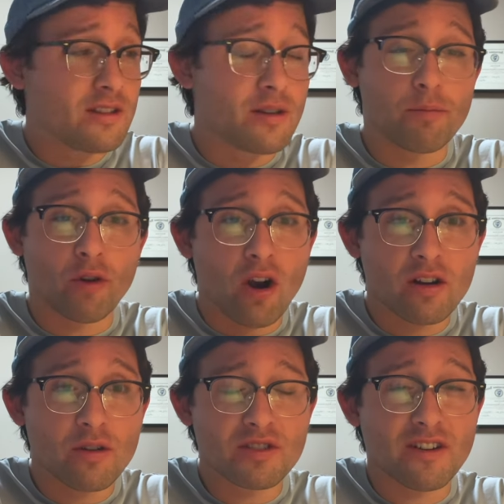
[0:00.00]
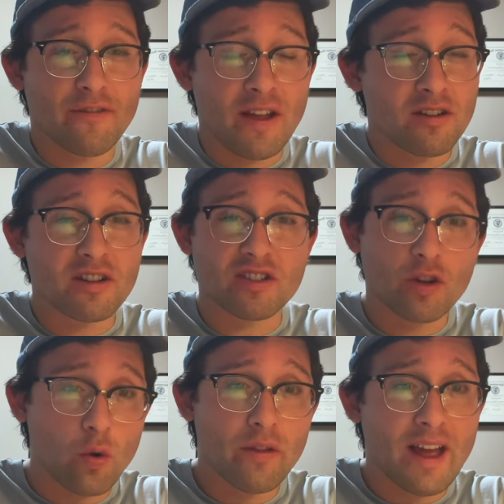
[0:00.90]
the Broncos defender to
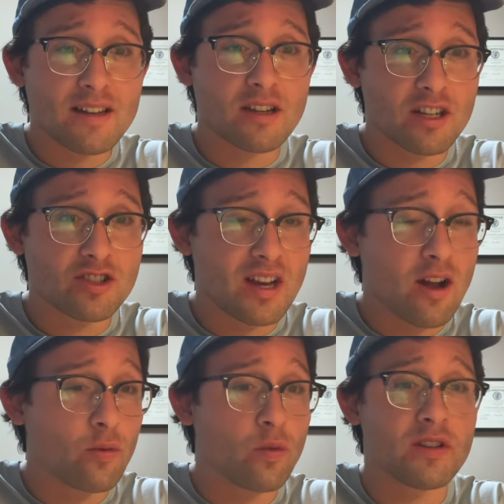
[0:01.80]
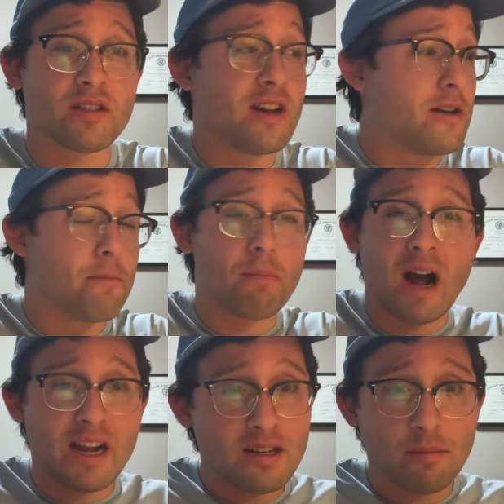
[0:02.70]
score that touchdown was
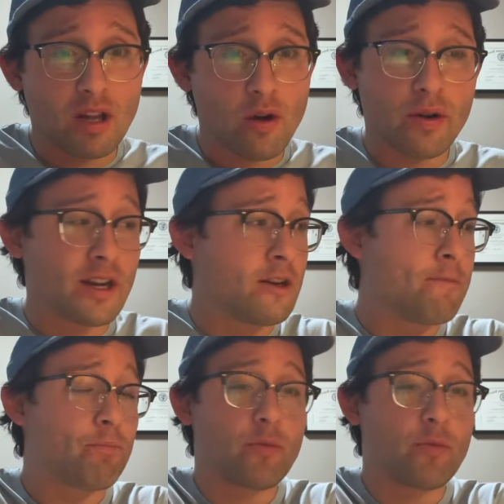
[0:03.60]
mind-blowing